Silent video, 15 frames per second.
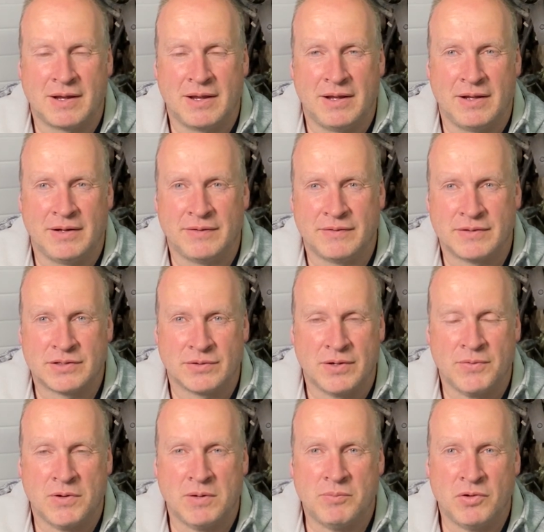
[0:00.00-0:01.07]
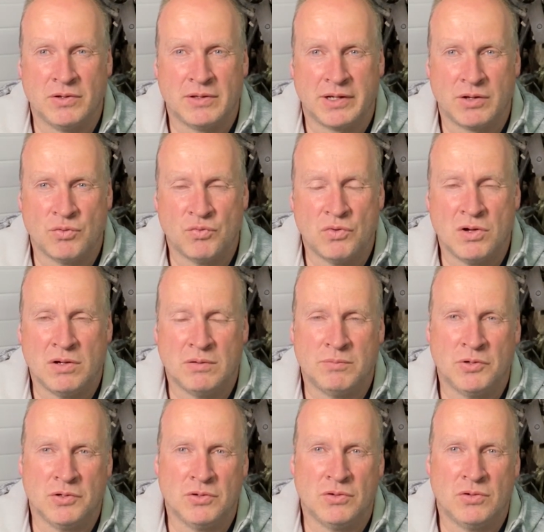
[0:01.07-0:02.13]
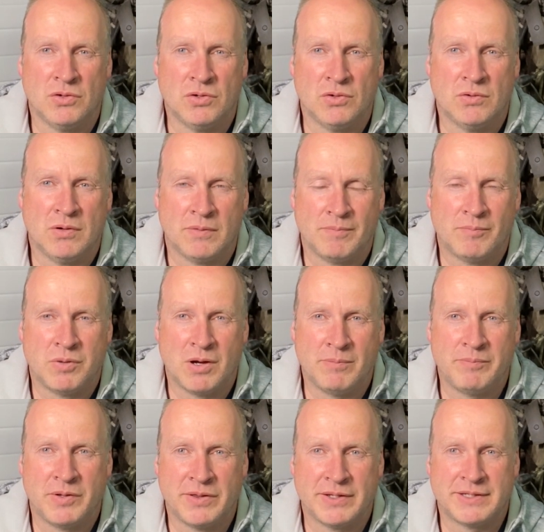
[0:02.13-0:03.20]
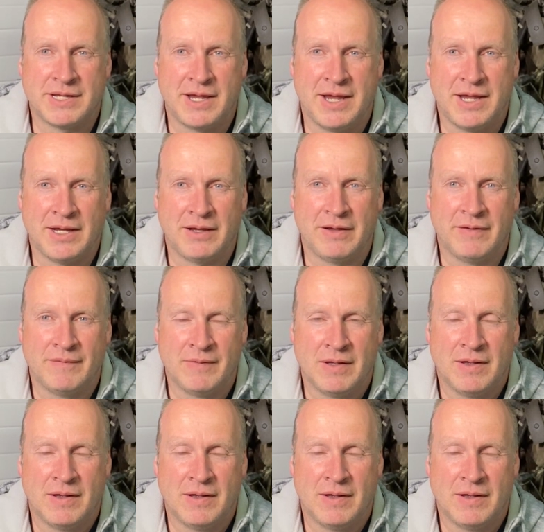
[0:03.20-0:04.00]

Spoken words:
And so I want to put like a Walbro pump in the tank,